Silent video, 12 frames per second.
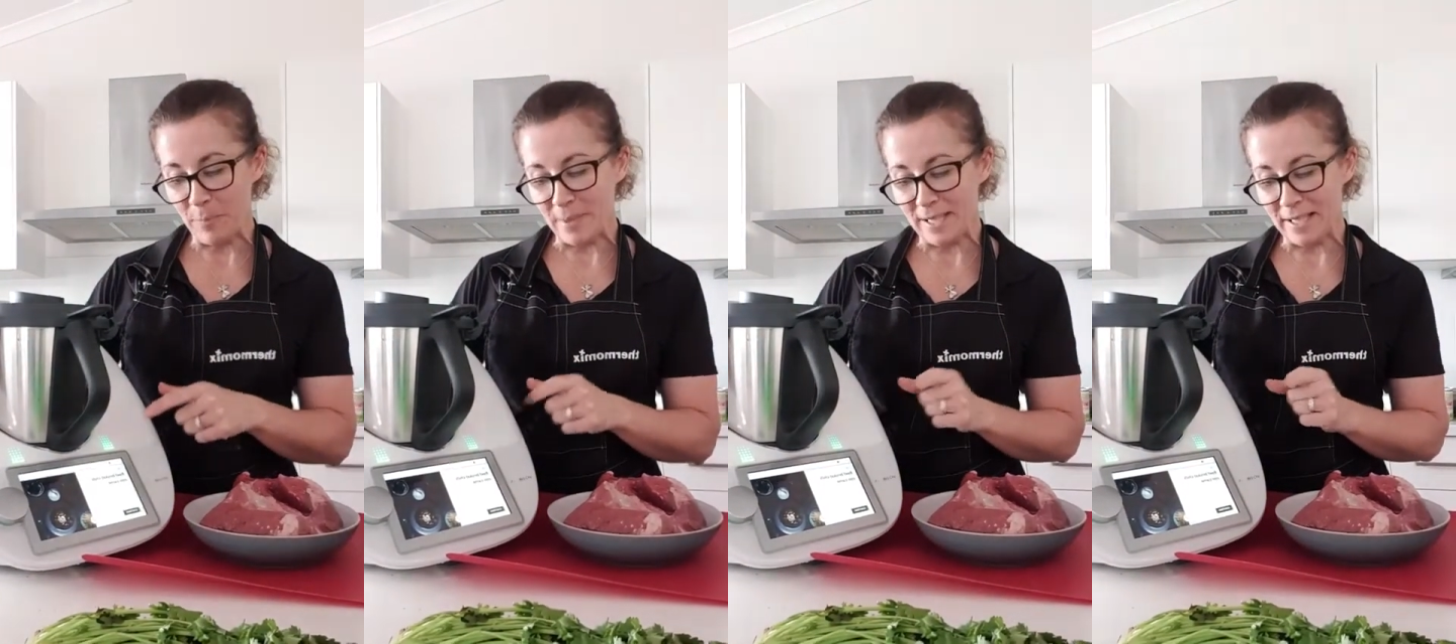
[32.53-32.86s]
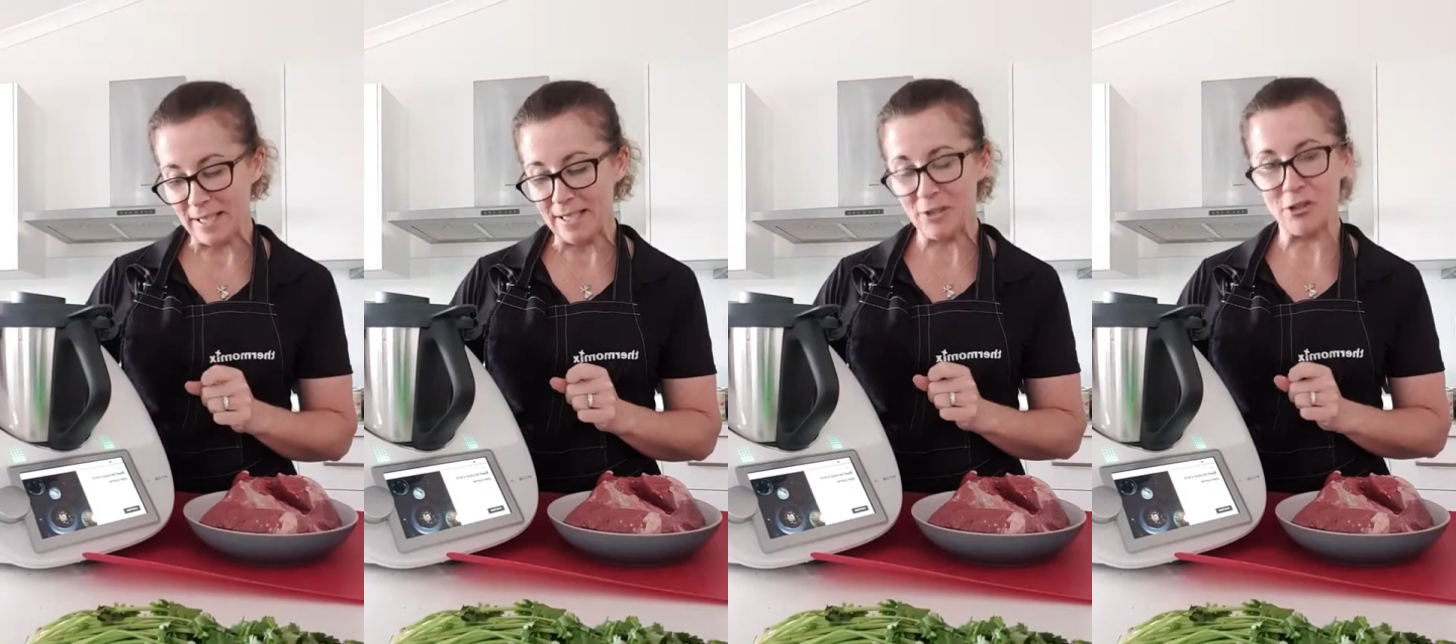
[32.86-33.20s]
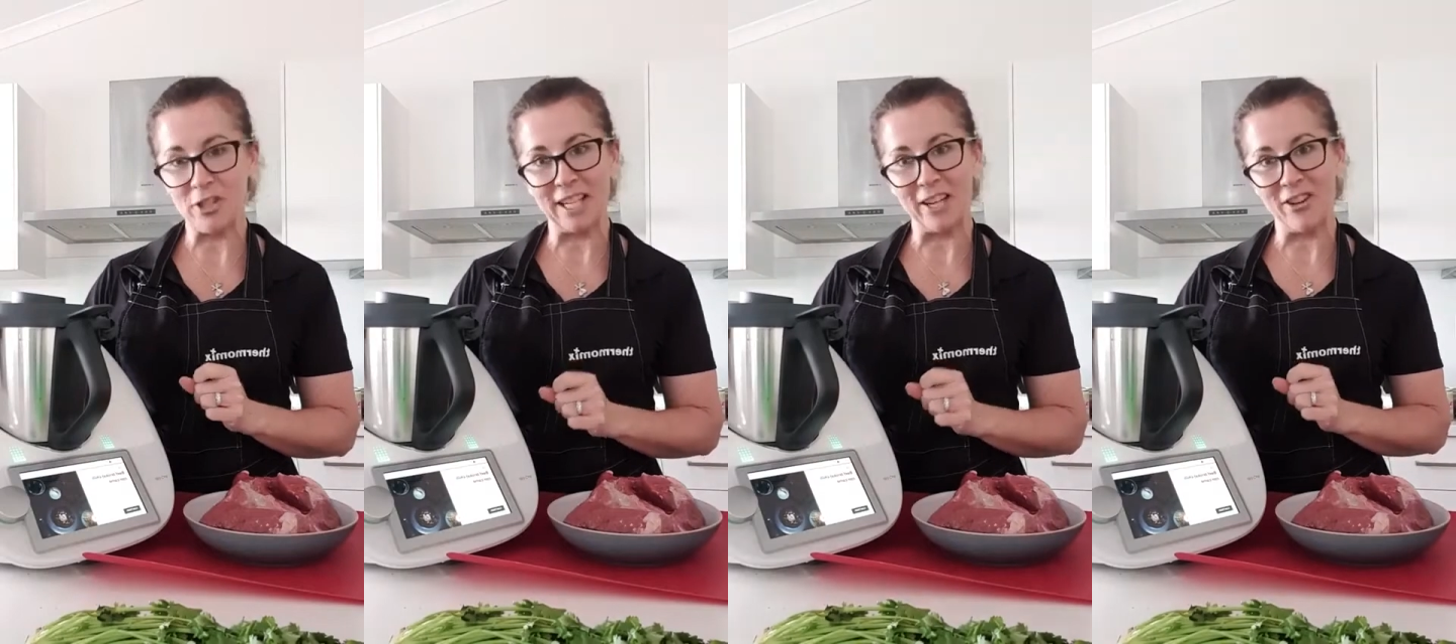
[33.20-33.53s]
brisket
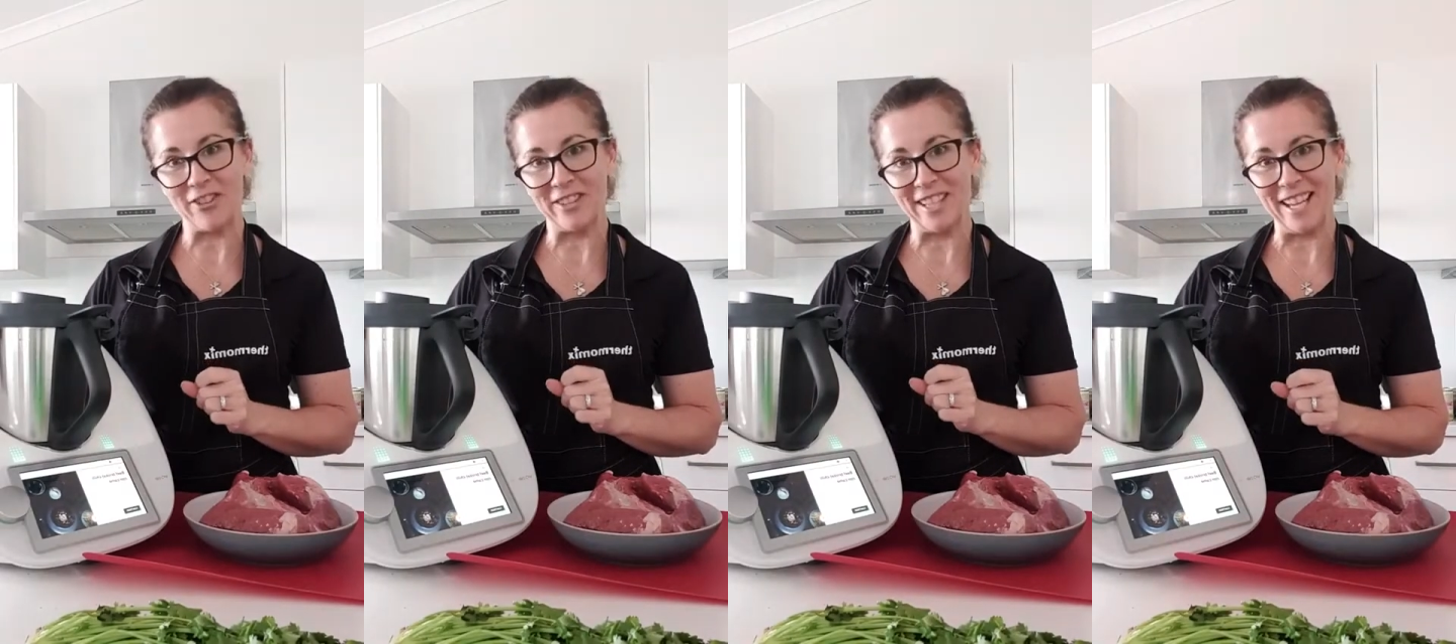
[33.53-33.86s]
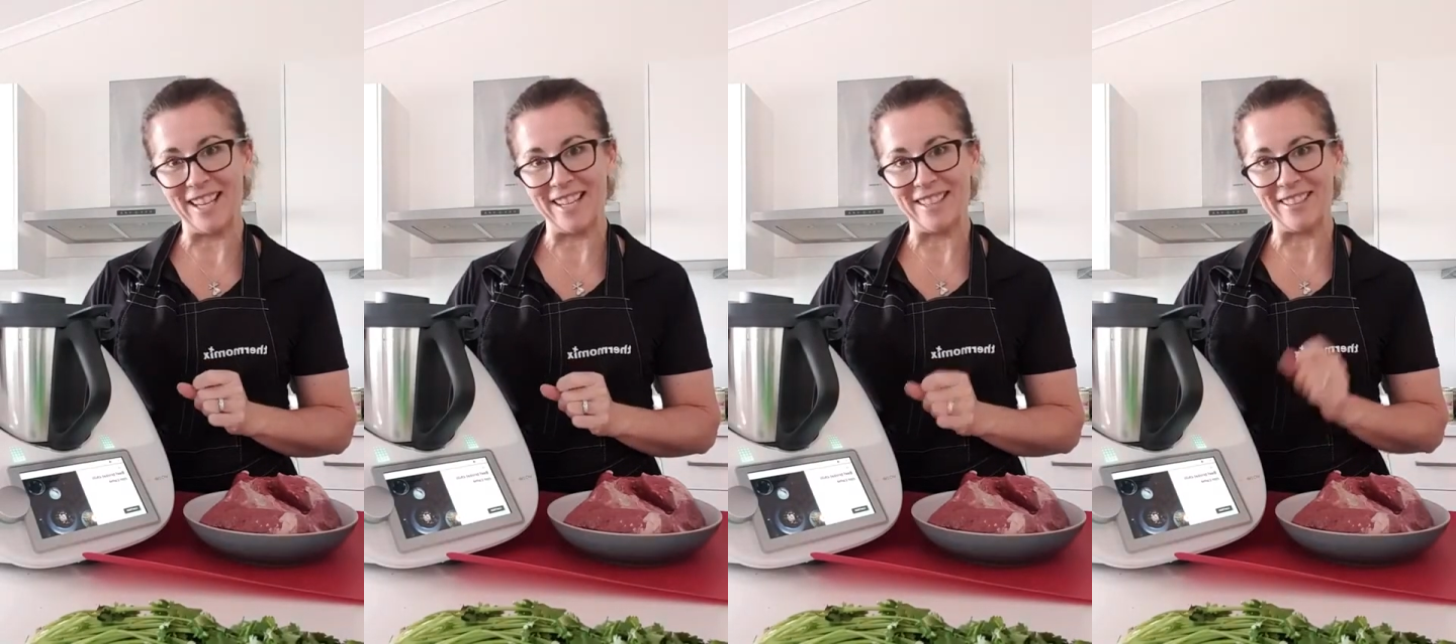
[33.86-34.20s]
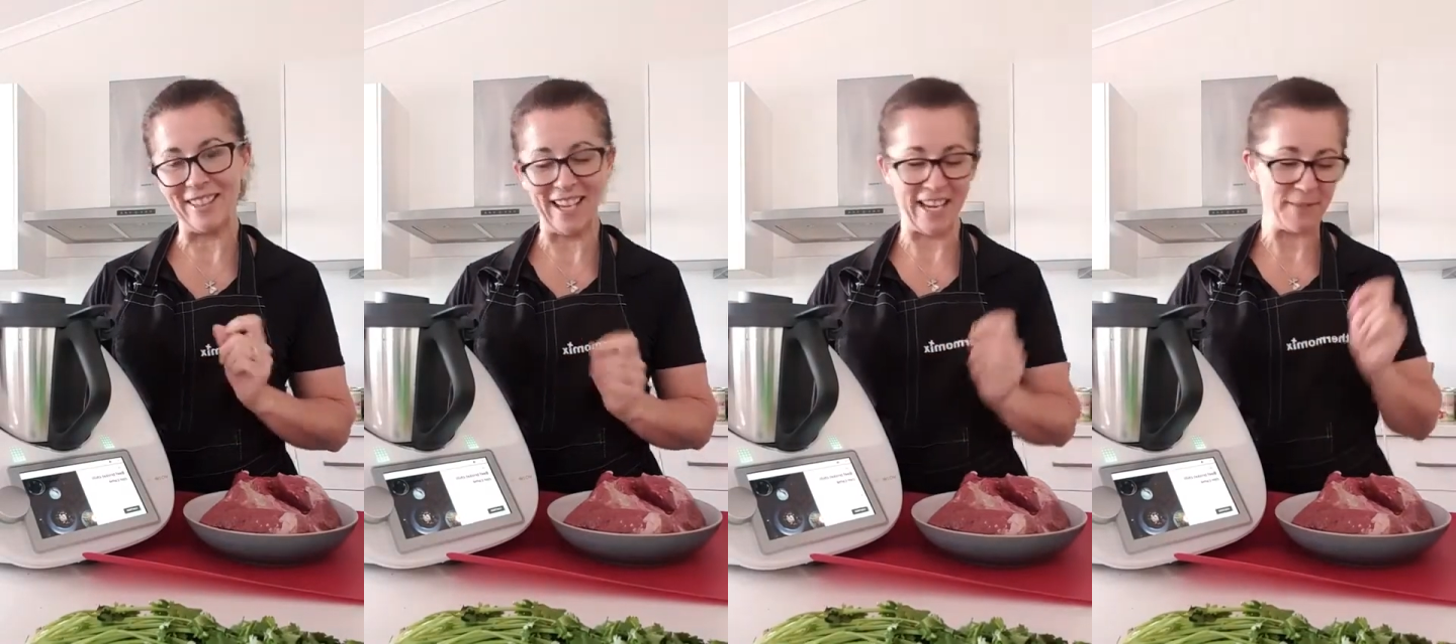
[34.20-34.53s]
chili con carne.
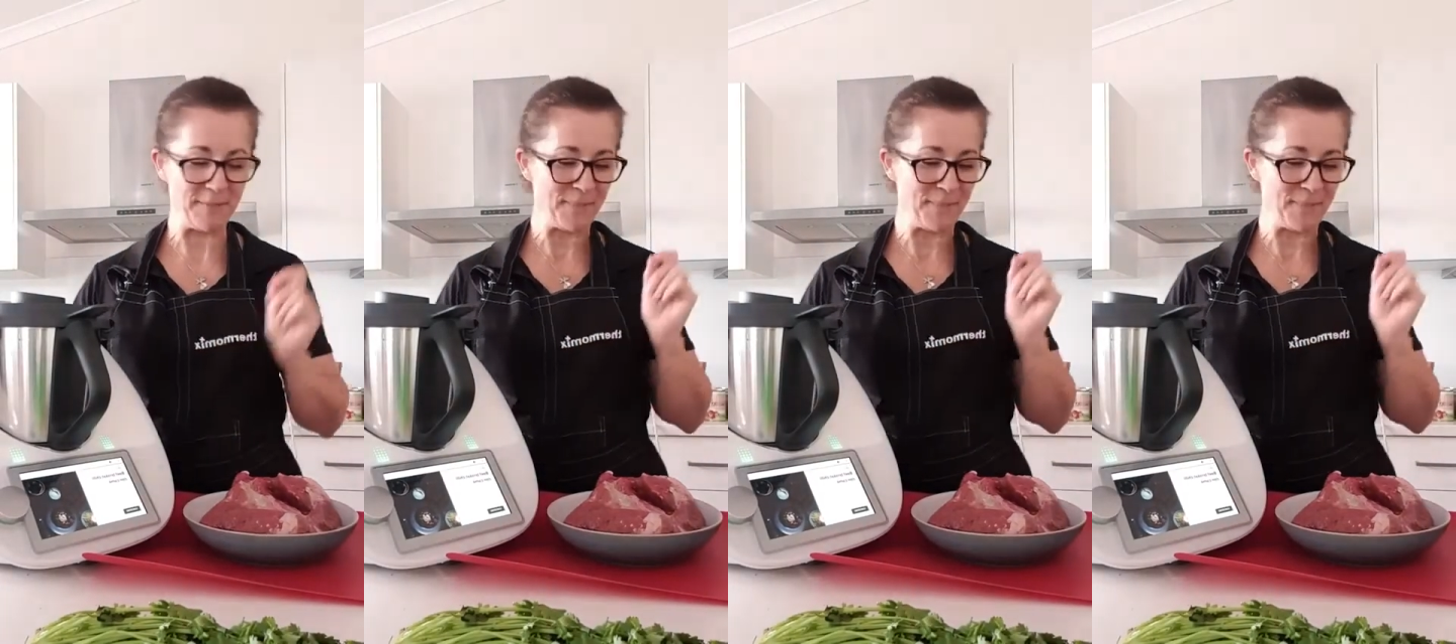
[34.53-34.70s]
Okay.